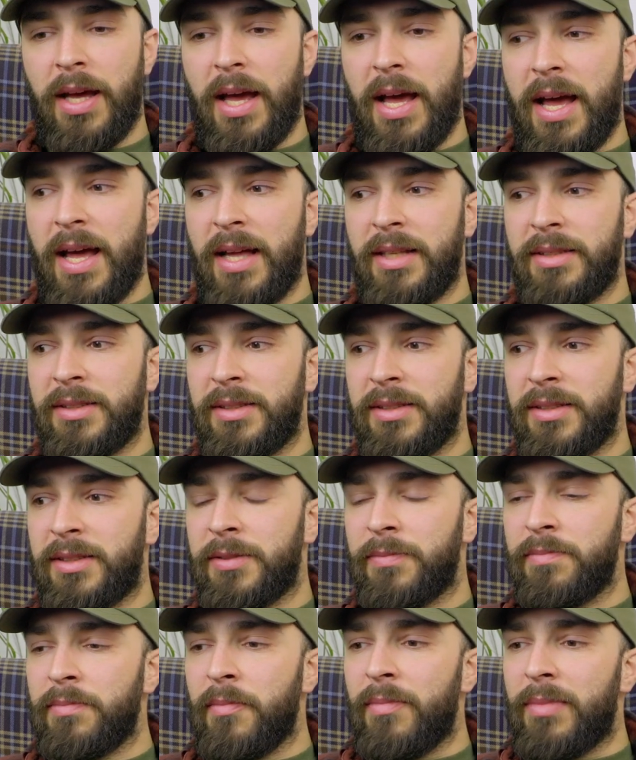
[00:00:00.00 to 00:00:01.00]
And
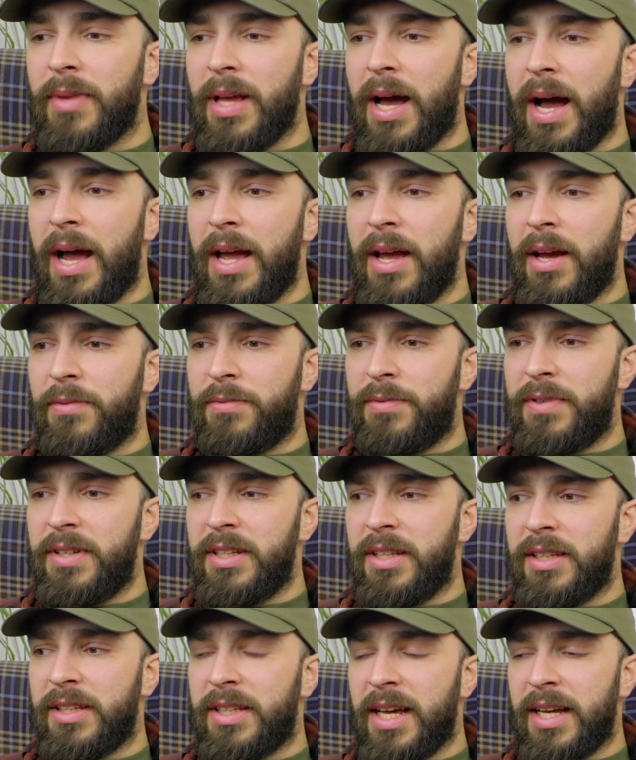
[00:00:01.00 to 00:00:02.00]
I
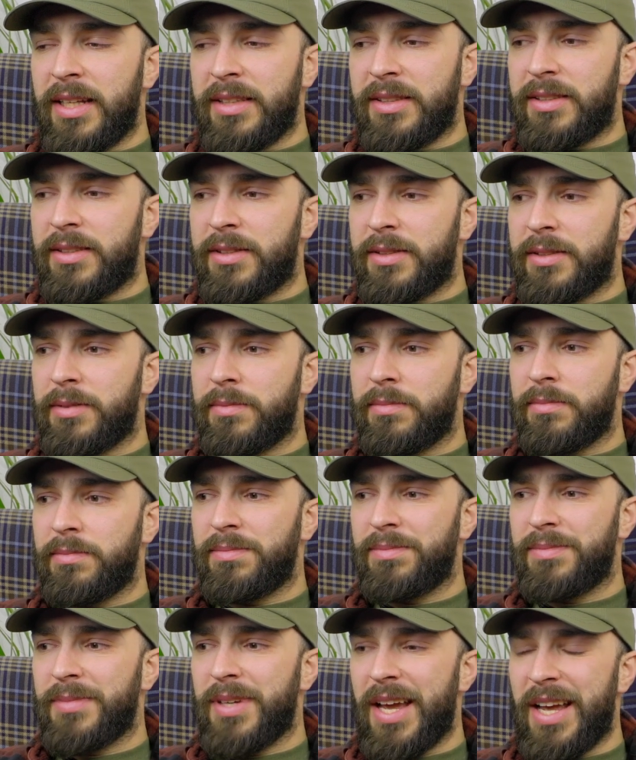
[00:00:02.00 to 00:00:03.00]
feel that
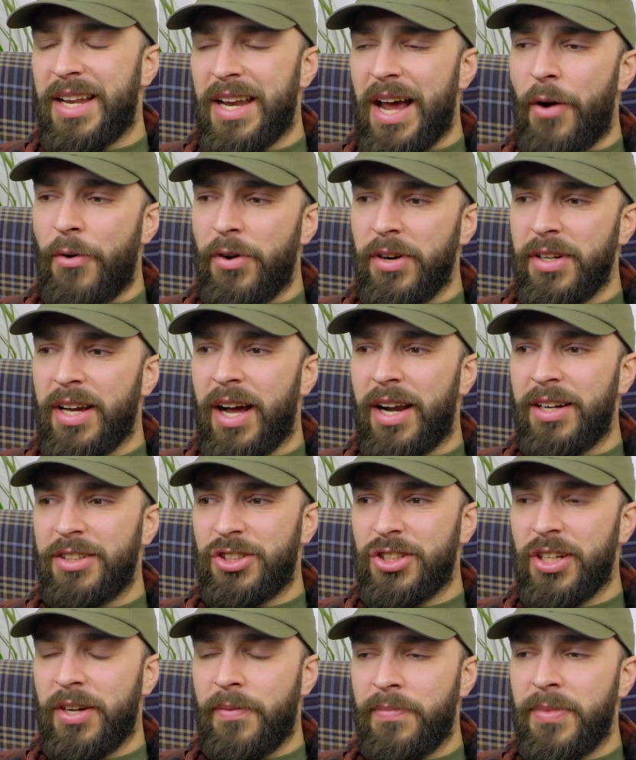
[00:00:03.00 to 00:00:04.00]
in our
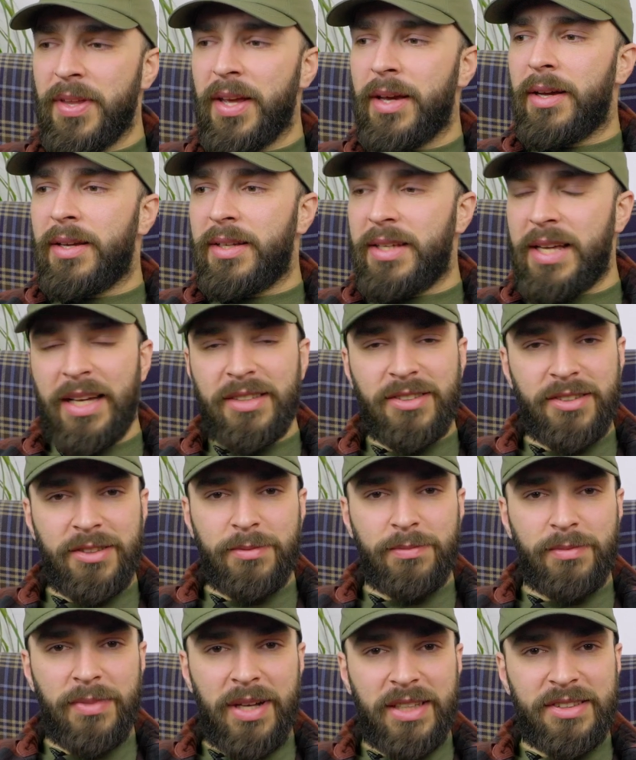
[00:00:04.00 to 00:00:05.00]
culture, yes,
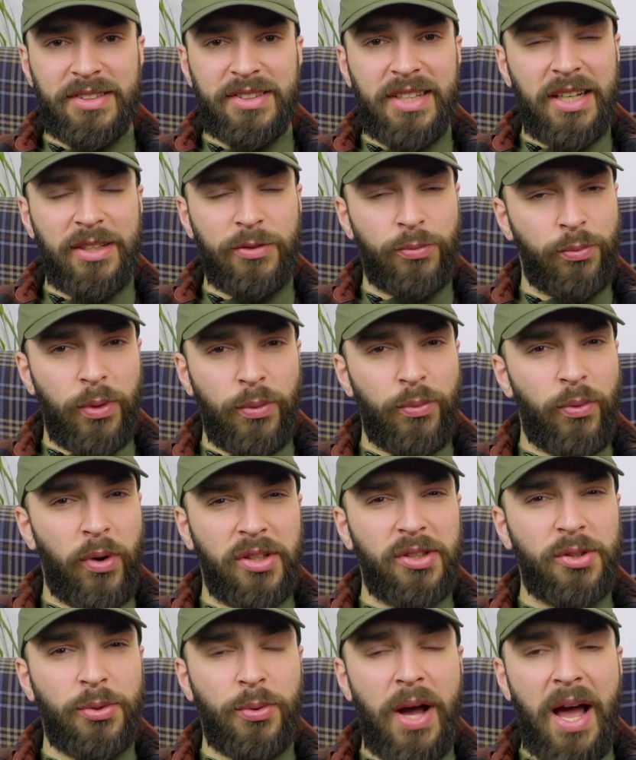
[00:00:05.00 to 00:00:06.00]
as said, we
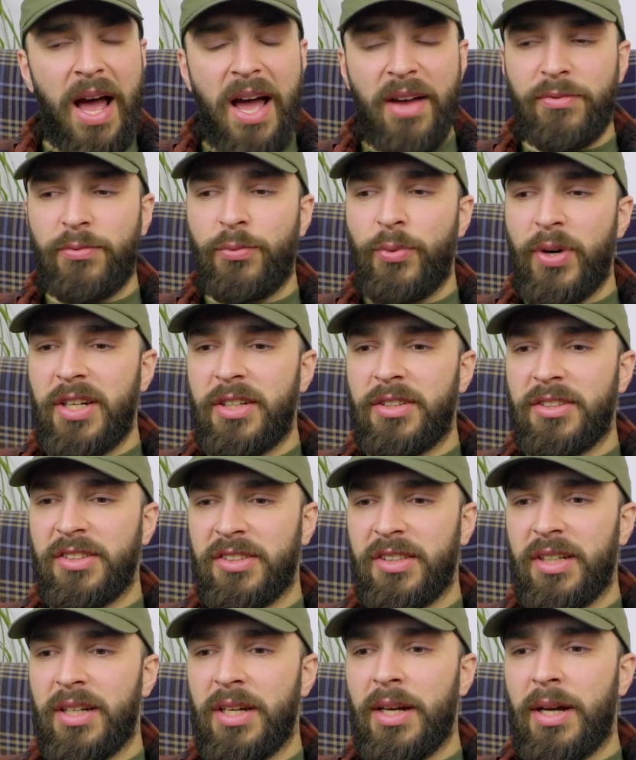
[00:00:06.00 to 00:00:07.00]
want to have winners,
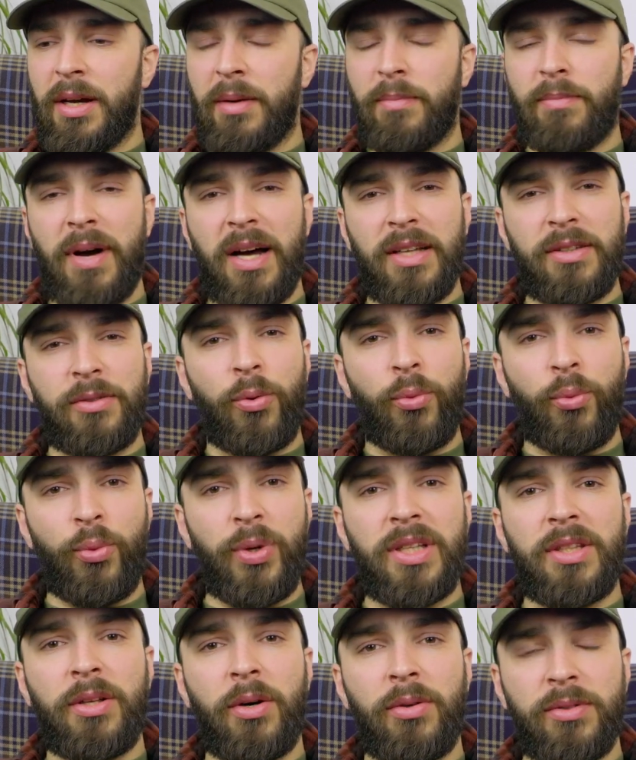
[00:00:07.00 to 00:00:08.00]
but
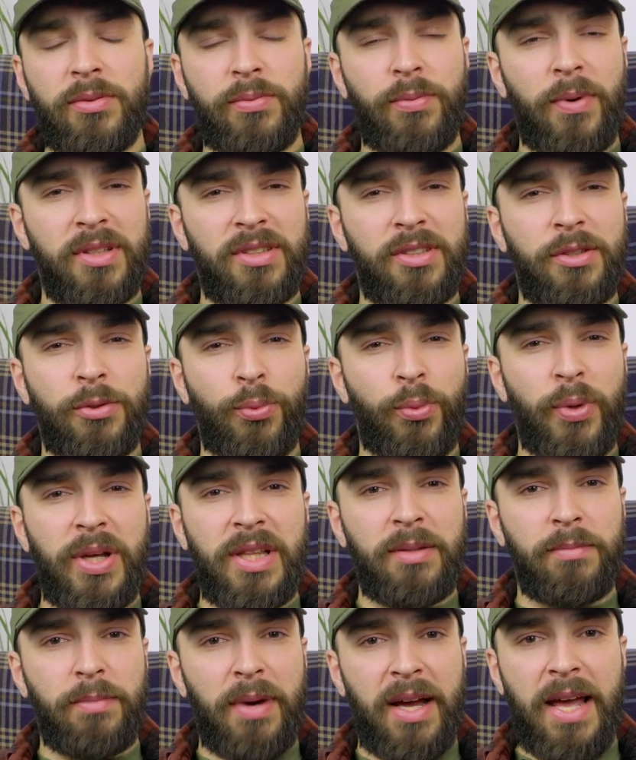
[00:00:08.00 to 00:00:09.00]
we don't want to
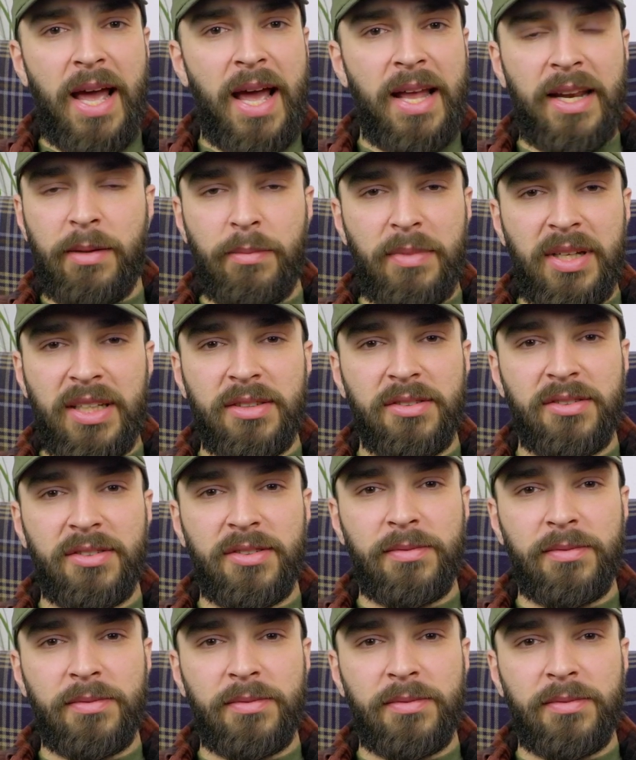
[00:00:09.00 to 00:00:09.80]
win by any means.